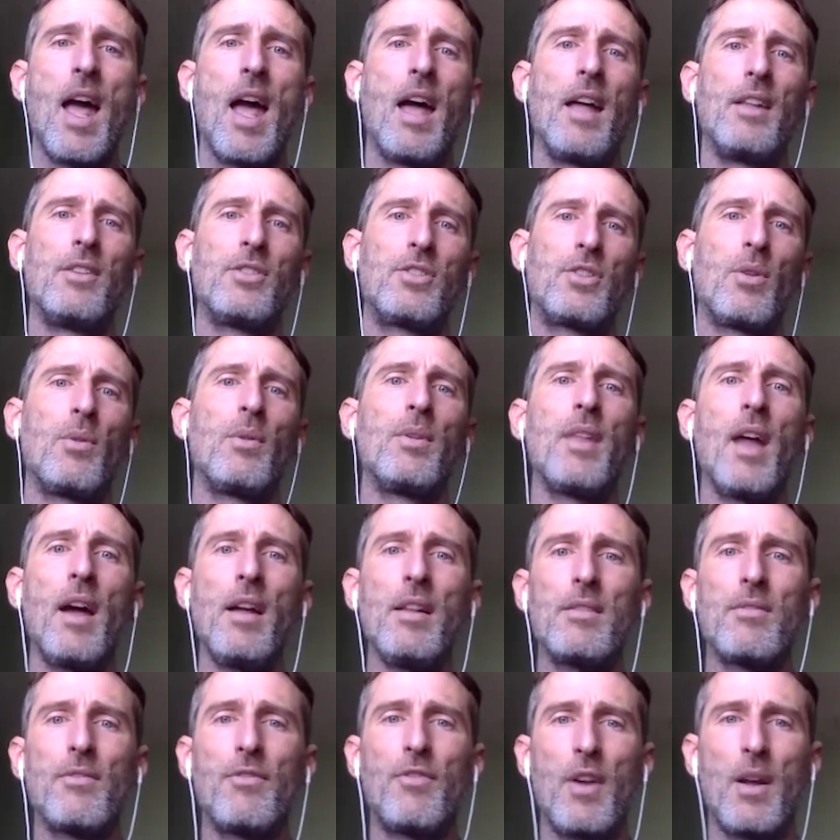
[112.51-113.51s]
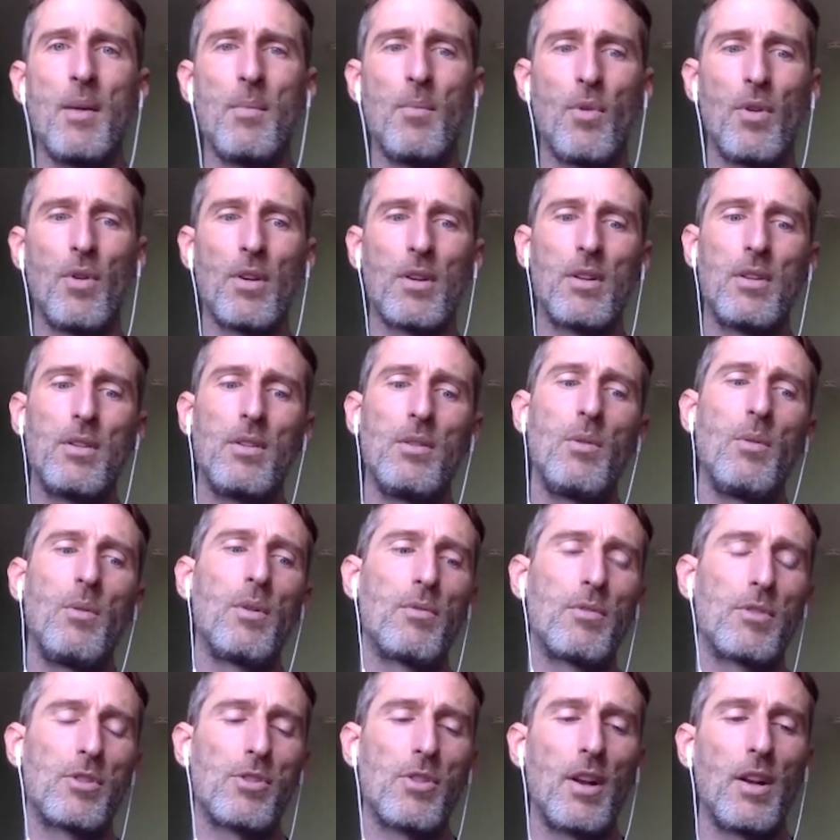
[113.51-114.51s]
And so in that framework,
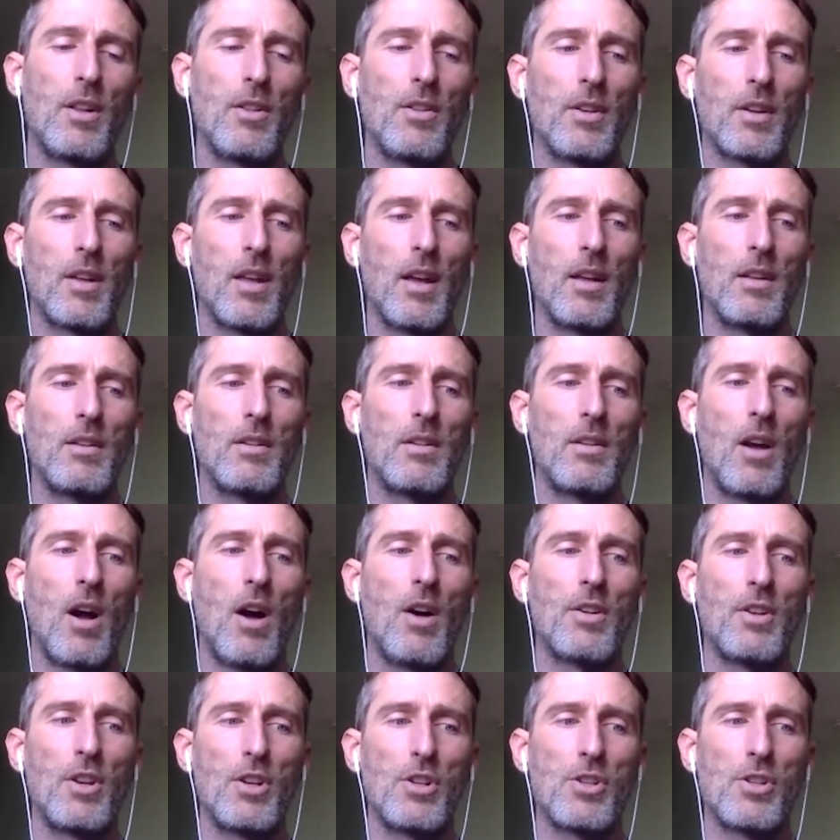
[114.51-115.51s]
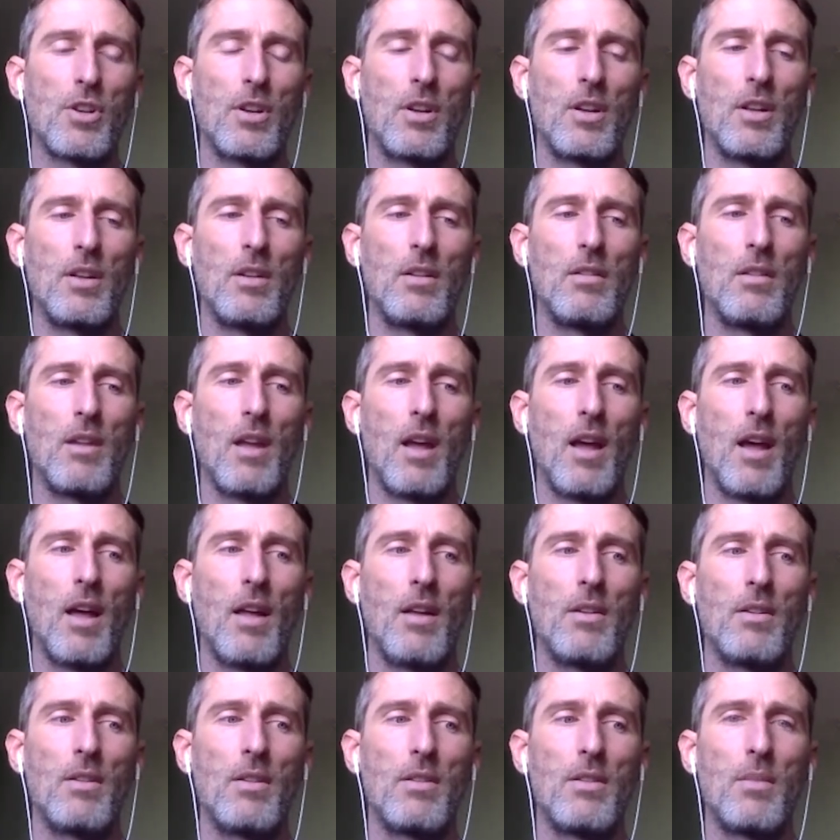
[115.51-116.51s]
we were trying to look at cognition
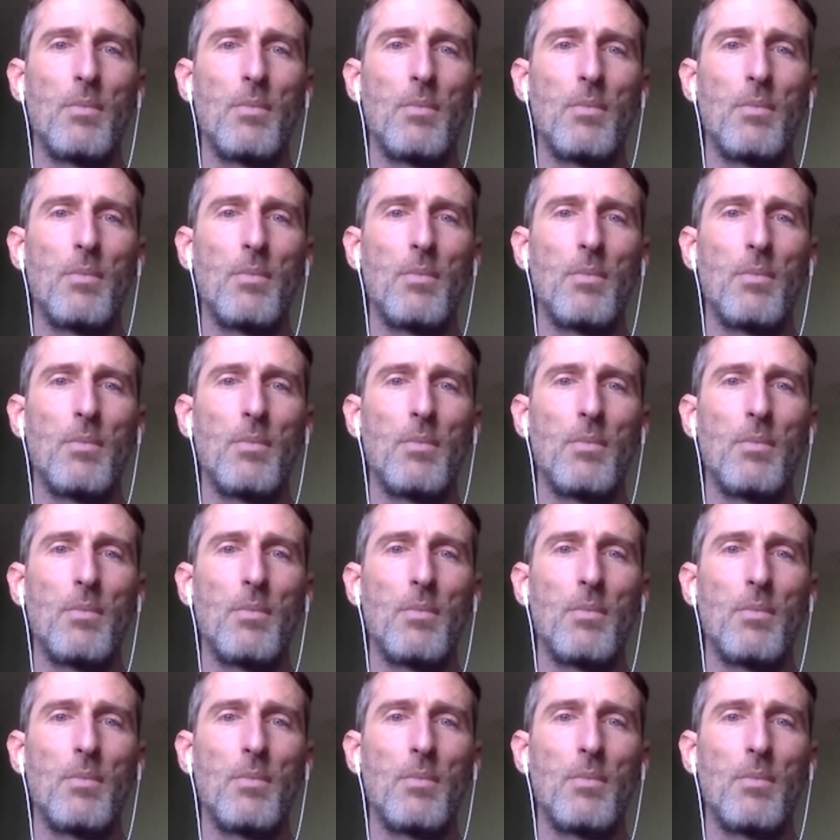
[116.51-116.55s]
and